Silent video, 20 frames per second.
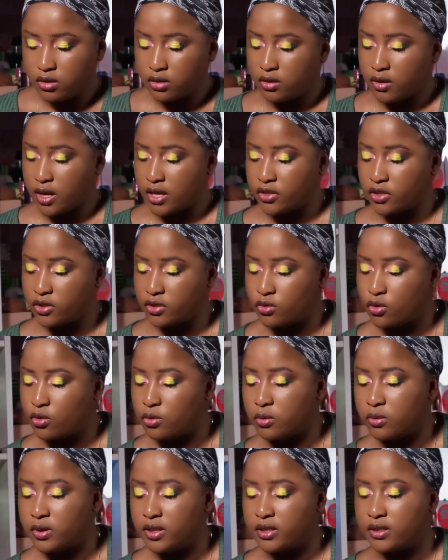So I just
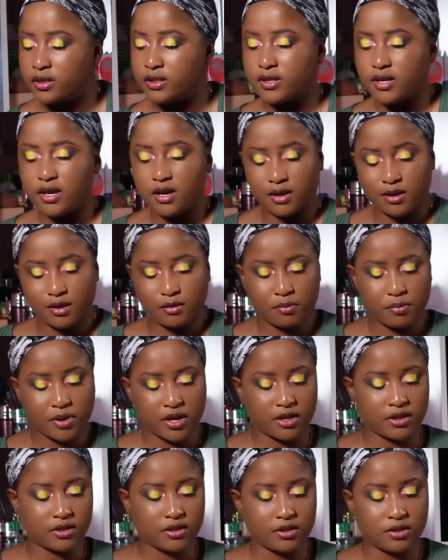go a dark
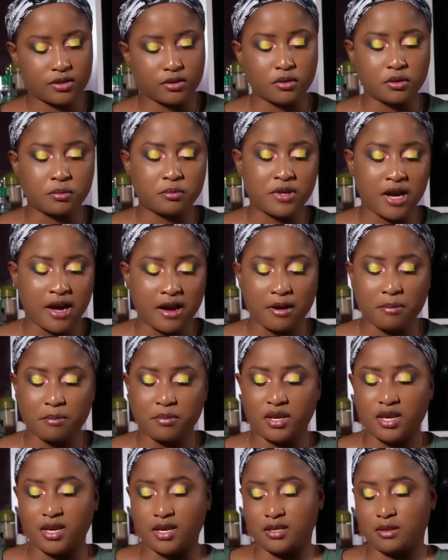pencil, or dark
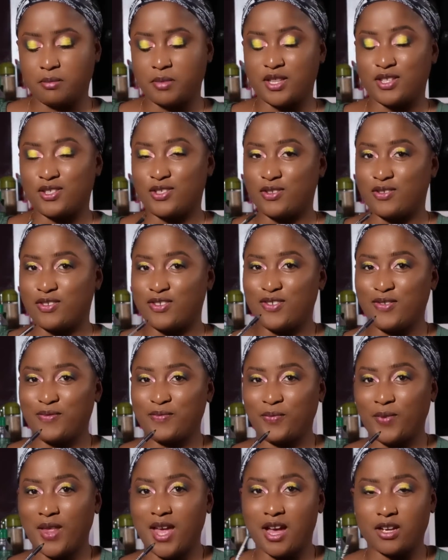PS pencil
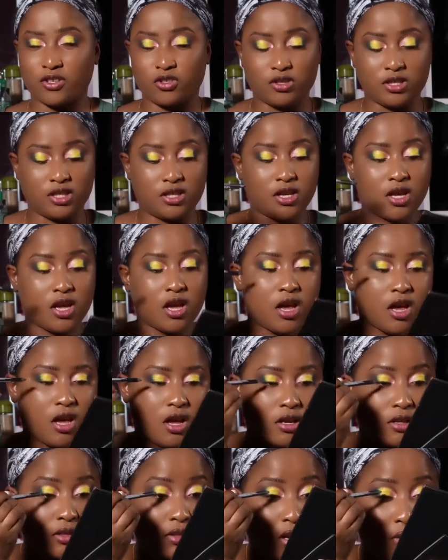actually.
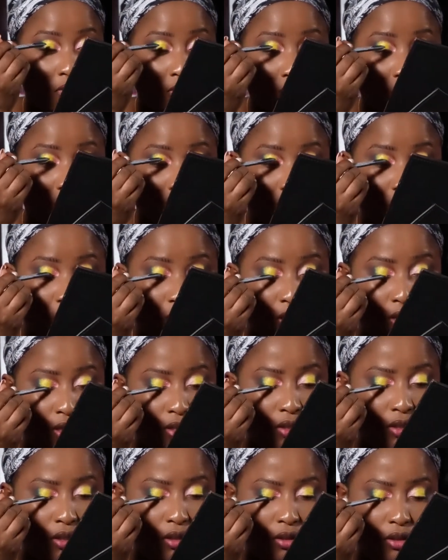So I want to try
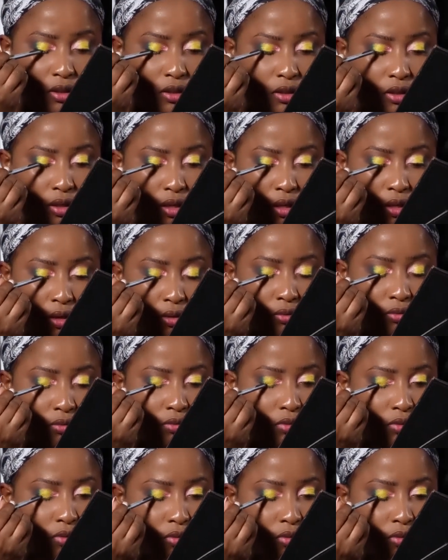this out.